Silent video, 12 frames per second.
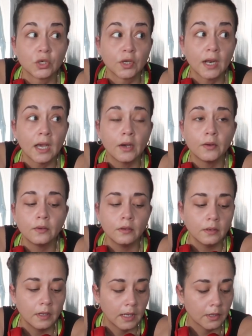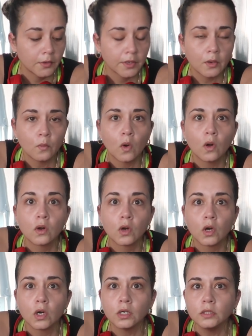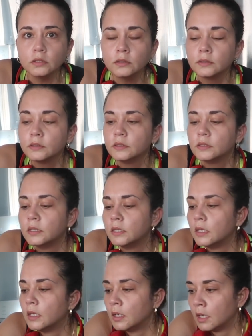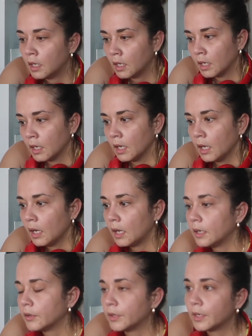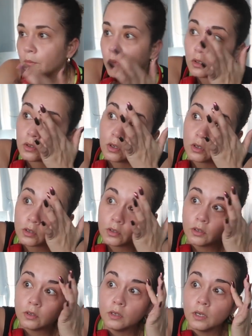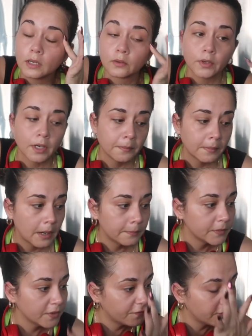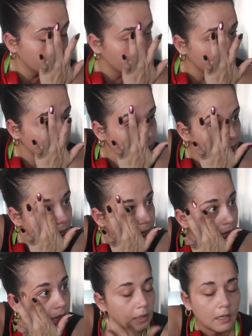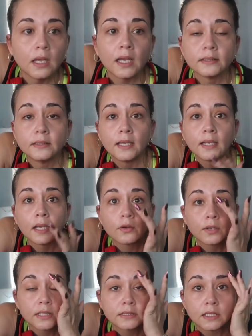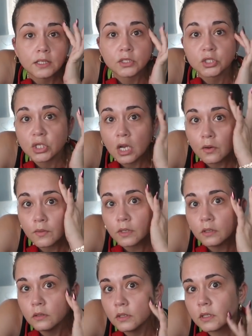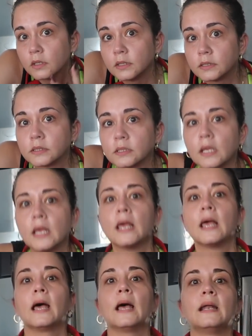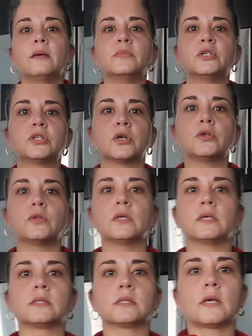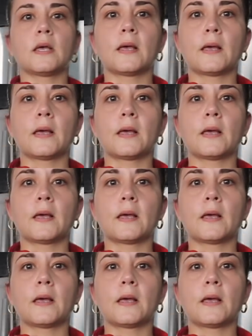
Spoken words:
So now I'm gonna walk Coco. I'm gonna walk Coco. I'm gonna mop the floor. And then I'm gonna take a shower. Look at this. And let me show you this.